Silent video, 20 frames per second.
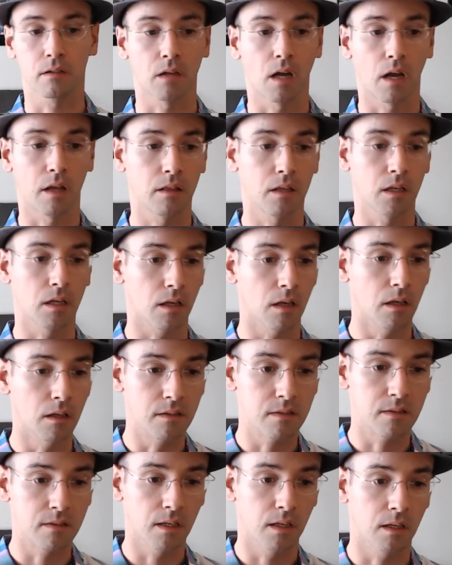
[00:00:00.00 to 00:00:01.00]
I think
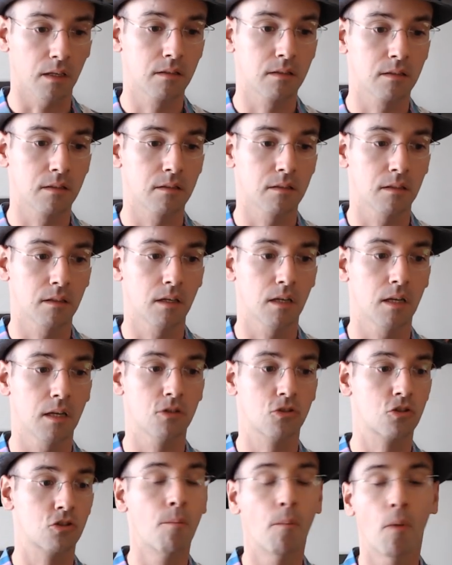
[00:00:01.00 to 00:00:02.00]
instinct is
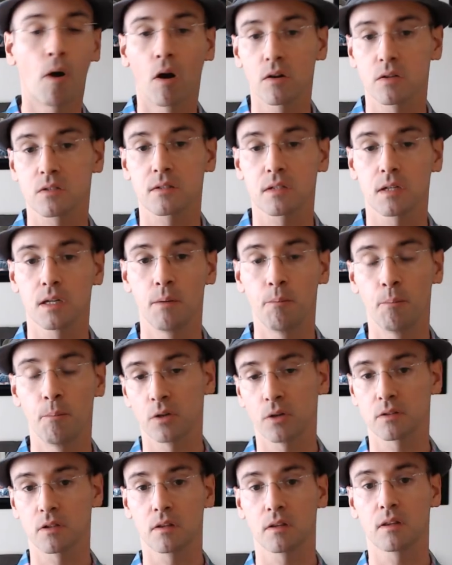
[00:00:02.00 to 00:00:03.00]
the most
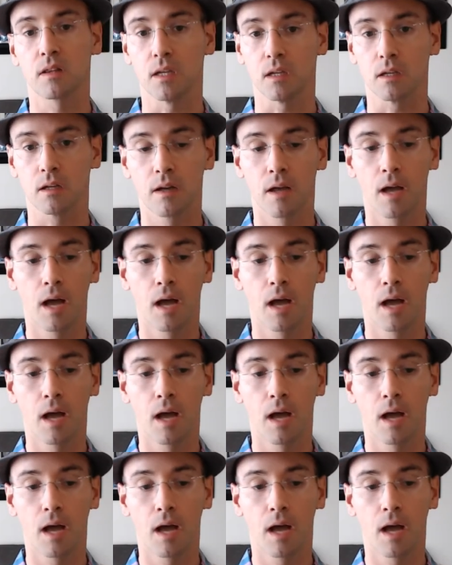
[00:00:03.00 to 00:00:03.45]
important thing.